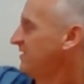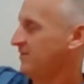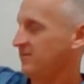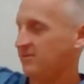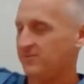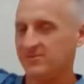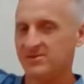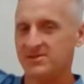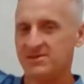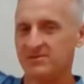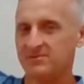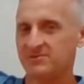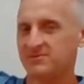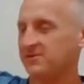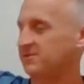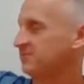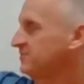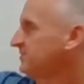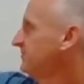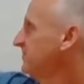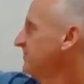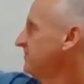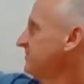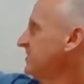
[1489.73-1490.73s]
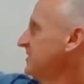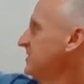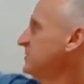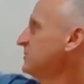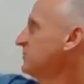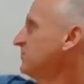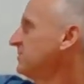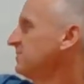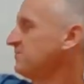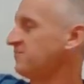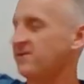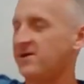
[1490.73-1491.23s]
3 times 5 is 15.
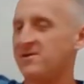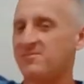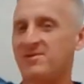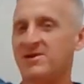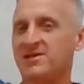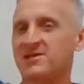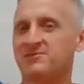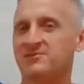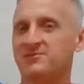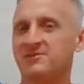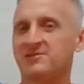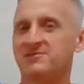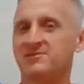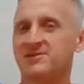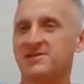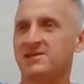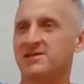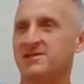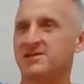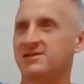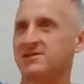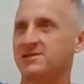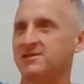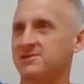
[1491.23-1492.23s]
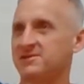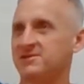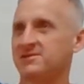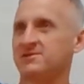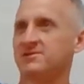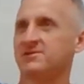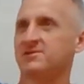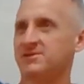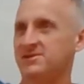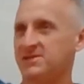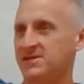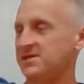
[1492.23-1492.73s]
25 minus 15
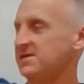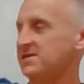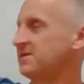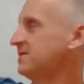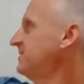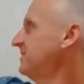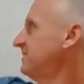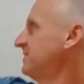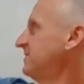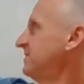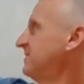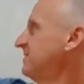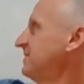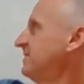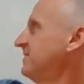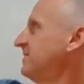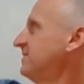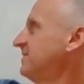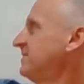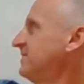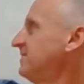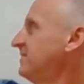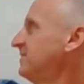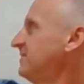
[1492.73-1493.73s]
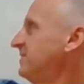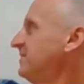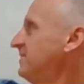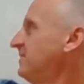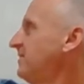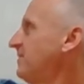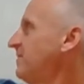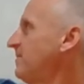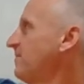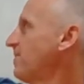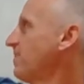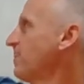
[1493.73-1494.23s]
is 10.
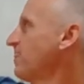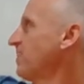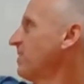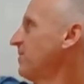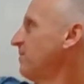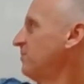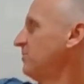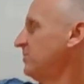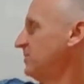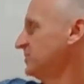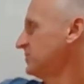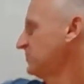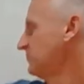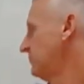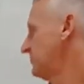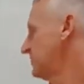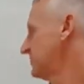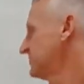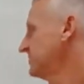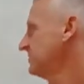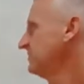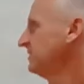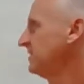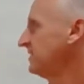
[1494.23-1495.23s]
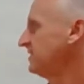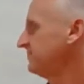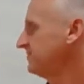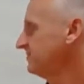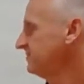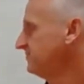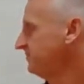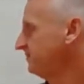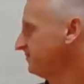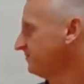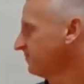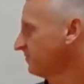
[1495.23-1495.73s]
Plus 1 is
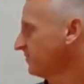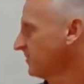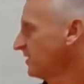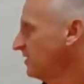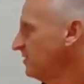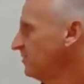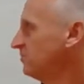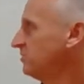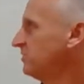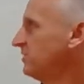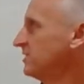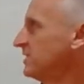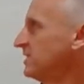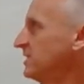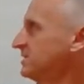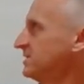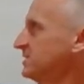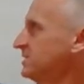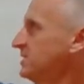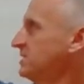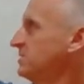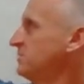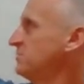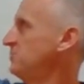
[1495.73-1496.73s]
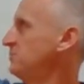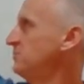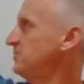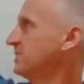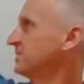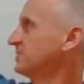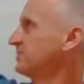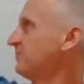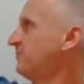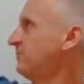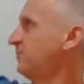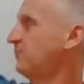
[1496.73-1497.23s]
11. Plug in a 2,
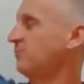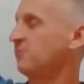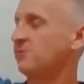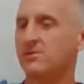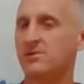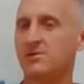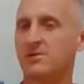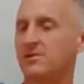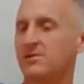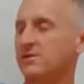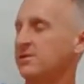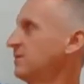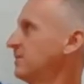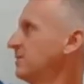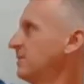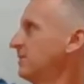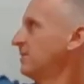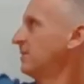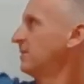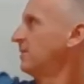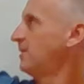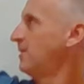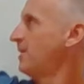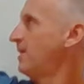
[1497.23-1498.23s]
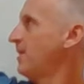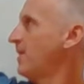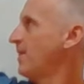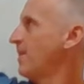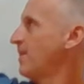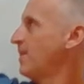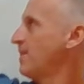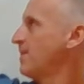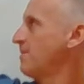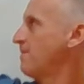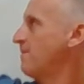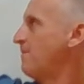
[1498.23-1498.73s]
that's 4.
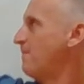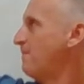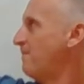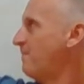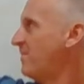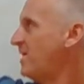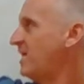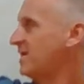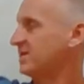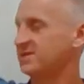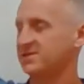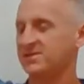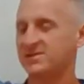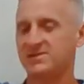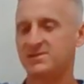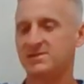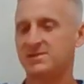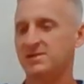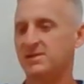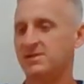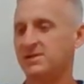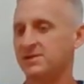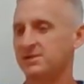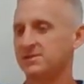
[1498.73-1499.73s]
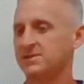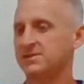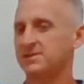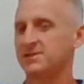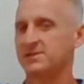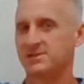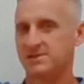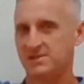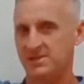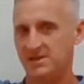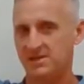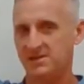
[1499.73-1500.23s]
Minus 6
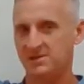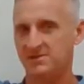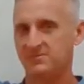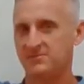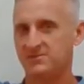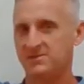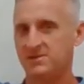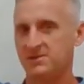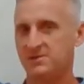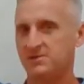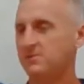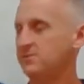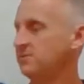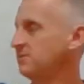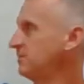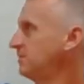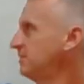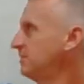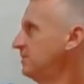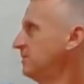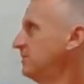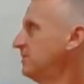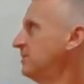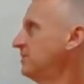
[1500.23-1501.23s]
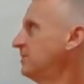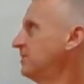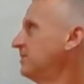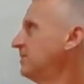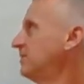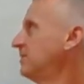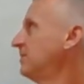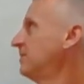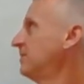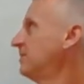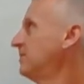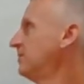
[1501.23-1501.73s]
is negative 2.
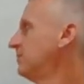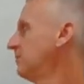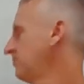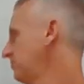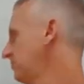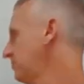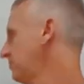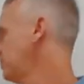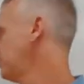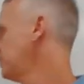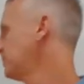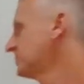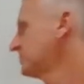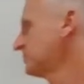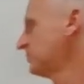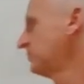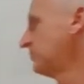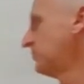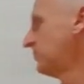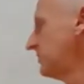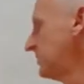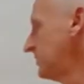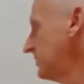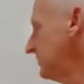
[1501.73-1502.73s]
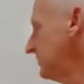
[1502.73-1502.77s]
plus 1